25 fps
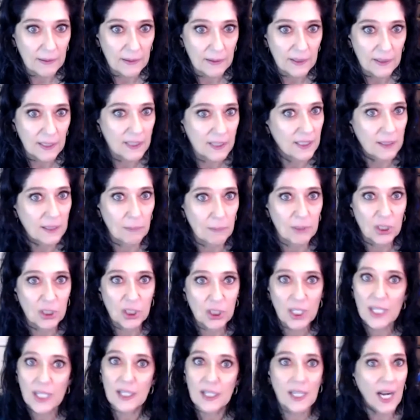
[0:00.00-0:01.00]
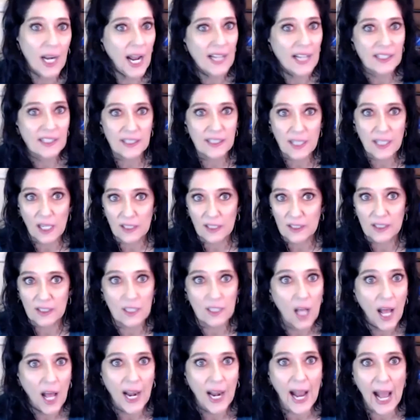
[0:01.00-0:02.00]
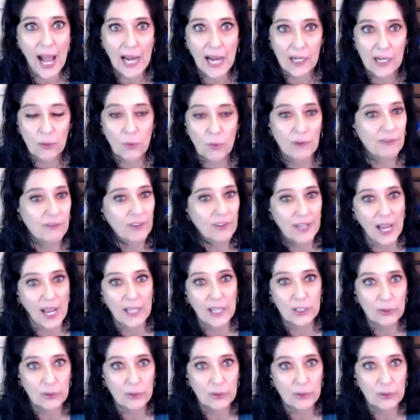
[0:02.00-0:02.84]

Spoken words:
because the machine that I sell is not adequate for that.